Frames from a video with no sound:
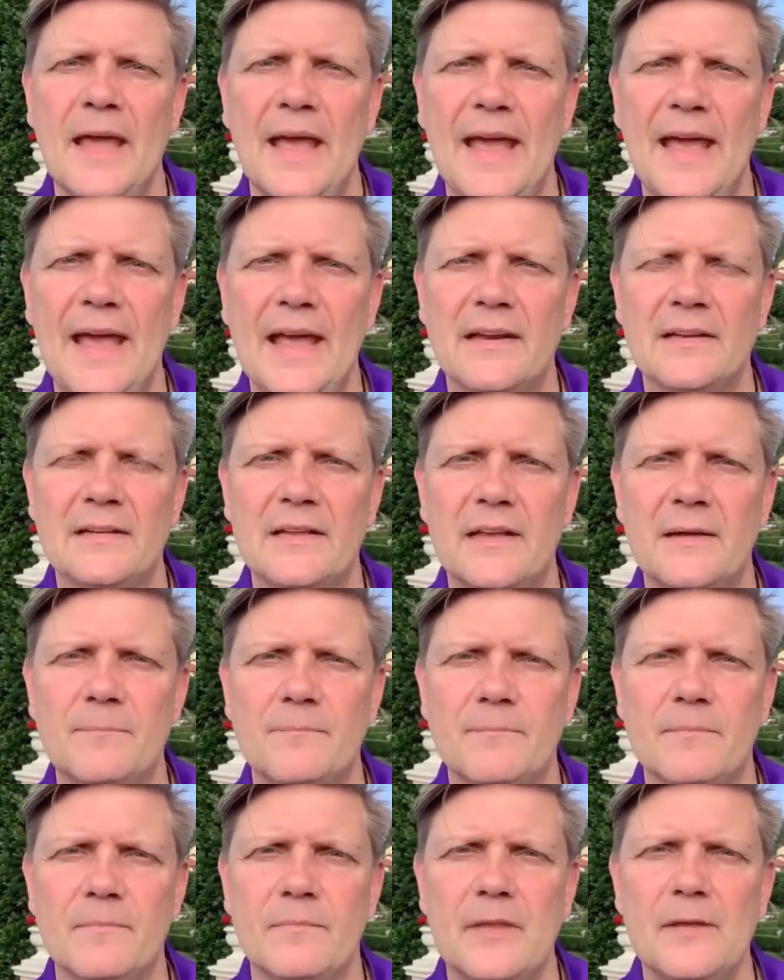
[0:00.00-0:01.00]
And uh,
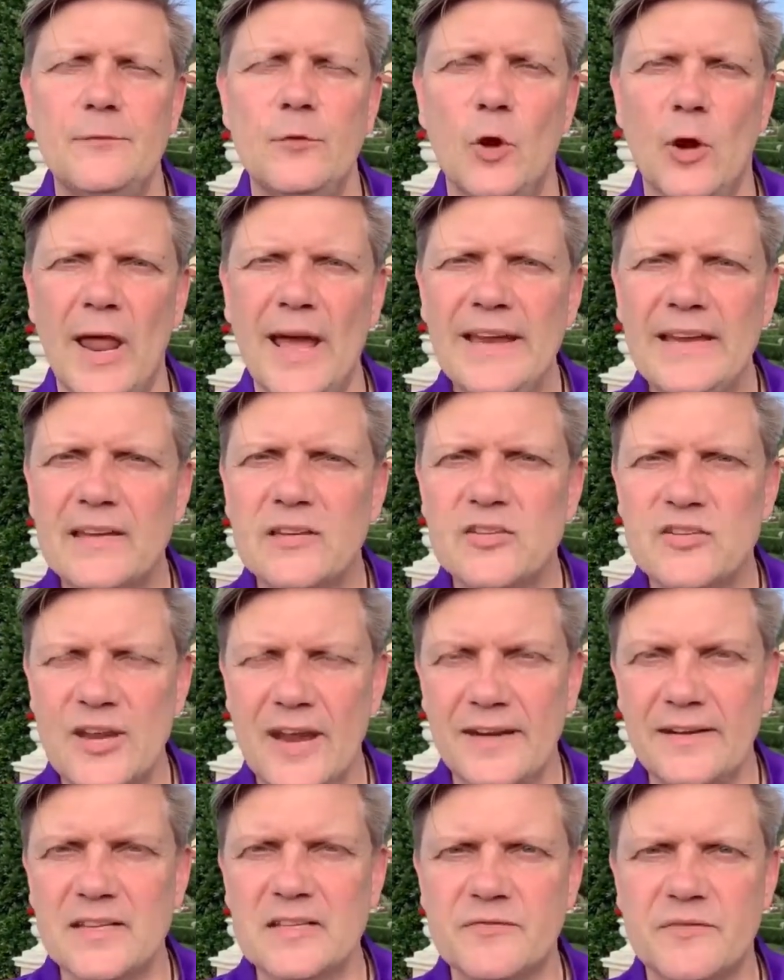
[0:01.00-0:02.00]
if you like and
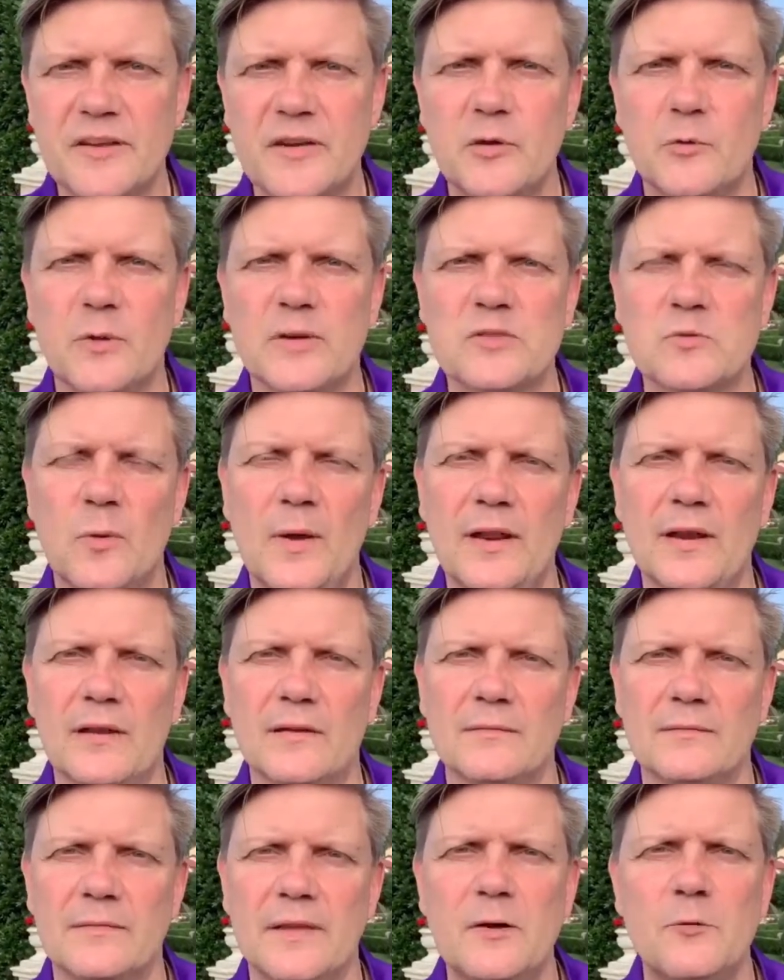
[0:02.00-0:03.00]
share this video as well,
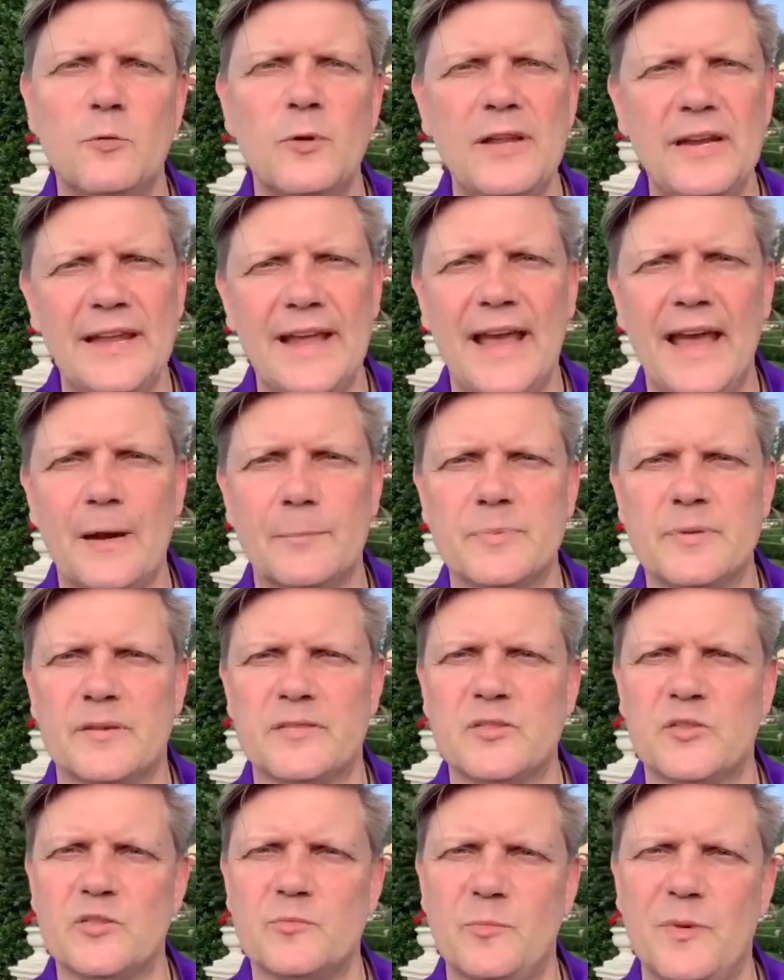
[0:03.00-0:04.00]
it really helps
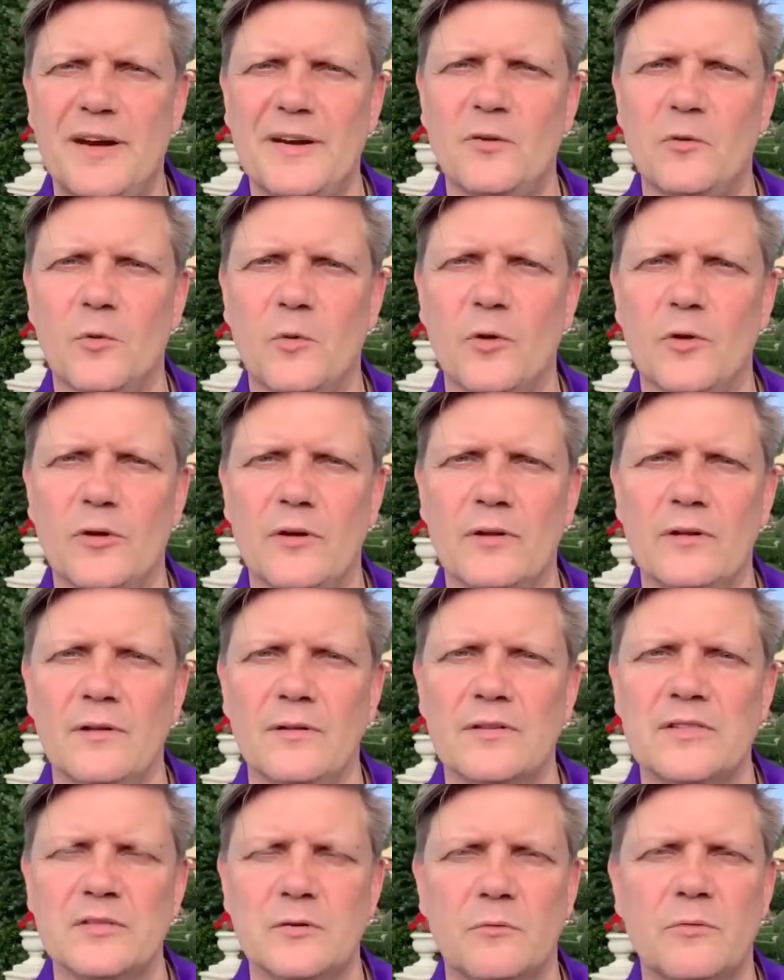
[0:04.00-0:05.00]
us to spread the word,
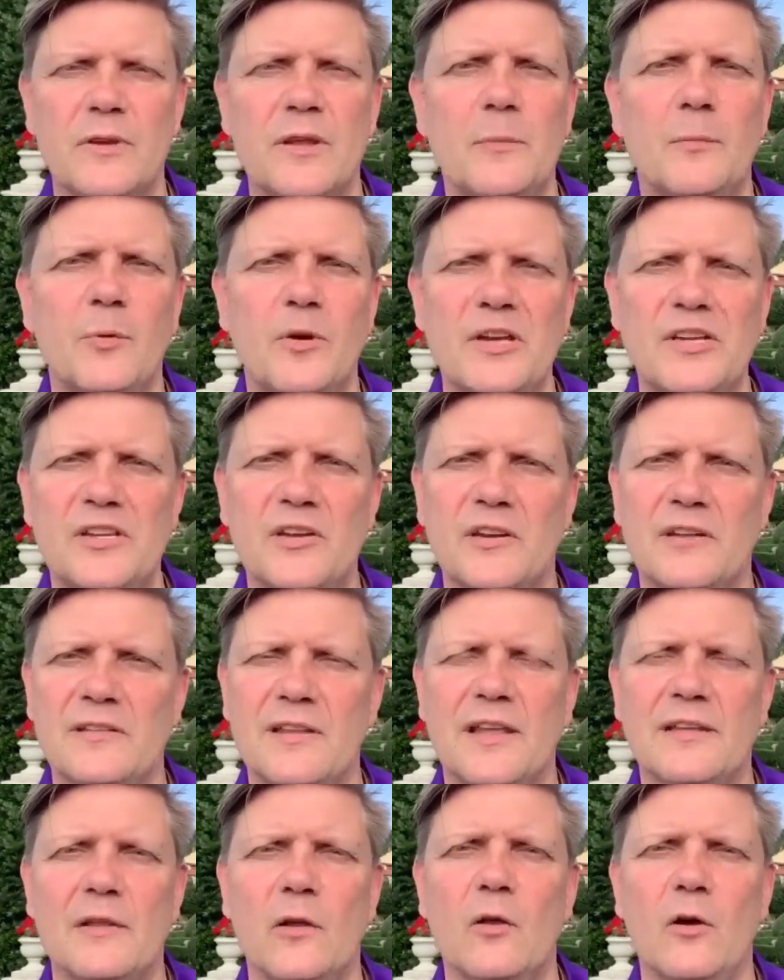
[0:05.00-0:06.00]
so we appreciate
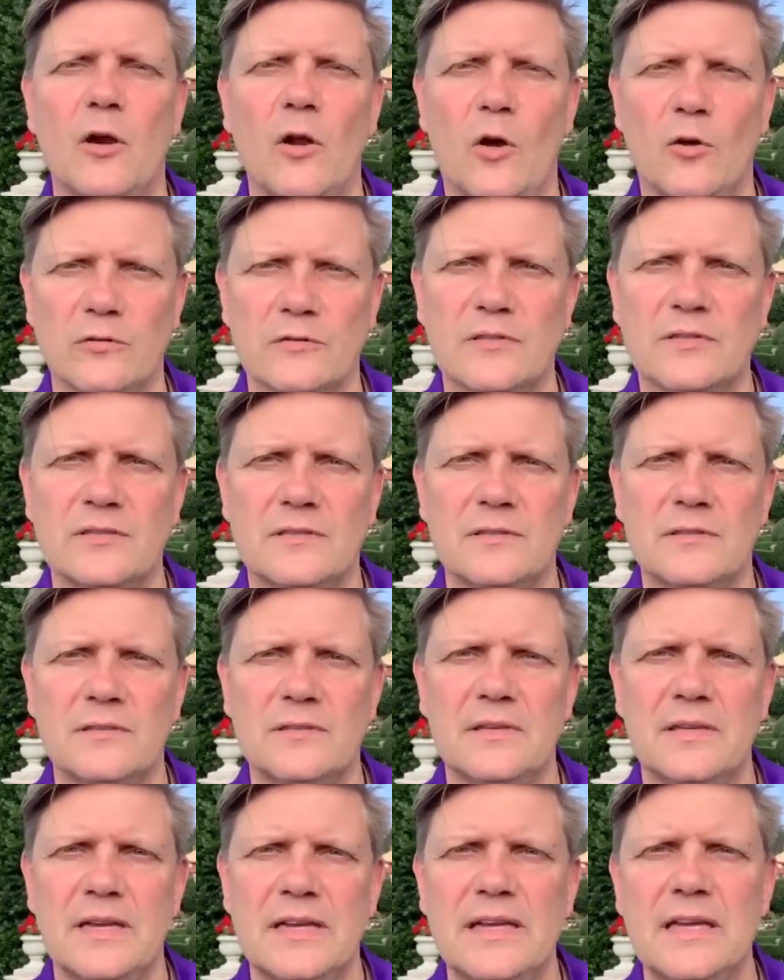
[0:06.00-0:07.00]
that a lot.
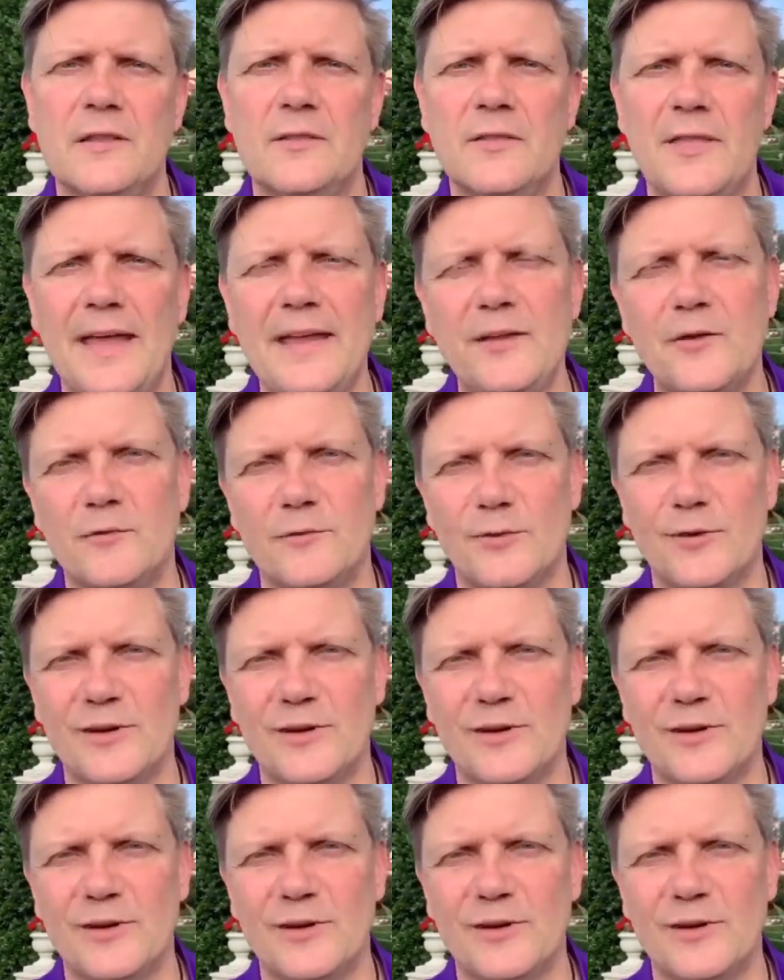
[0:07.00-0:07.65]
Thank you for